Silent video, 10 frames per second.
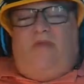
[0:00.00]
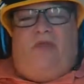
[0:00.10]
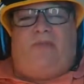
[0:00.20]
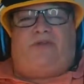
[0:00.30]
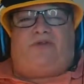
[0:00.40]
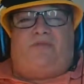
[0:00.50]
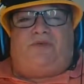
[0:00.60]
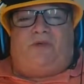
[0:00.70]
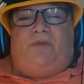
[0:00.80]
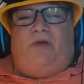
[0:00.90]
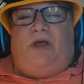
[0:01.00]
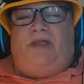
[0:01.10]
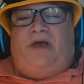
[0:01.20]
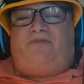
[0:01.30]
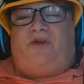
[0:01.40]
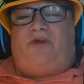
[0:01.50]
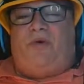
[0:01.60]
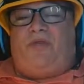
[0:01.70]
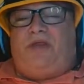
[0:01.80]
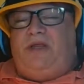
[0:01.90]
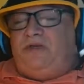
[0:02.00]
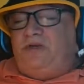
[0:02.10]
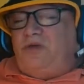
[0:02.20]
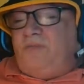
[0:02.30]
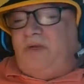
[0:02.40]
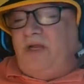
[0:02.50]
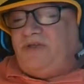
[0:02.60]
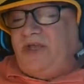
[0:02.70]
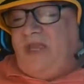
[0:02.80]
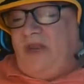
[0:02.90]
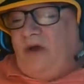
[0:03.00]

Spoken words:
They've been serviceable enough to do what they need to do because they get